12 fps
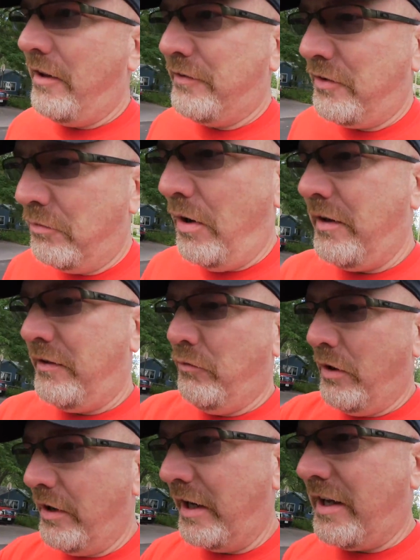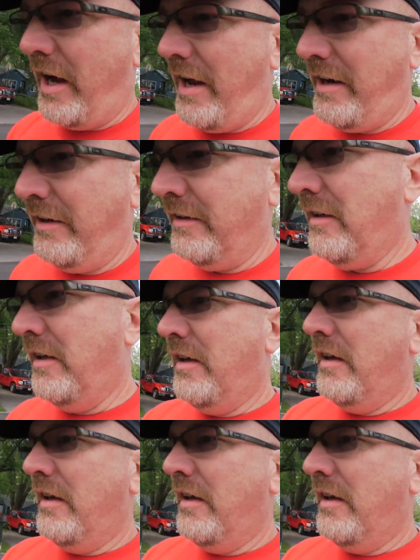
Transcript: as to what, where to cut and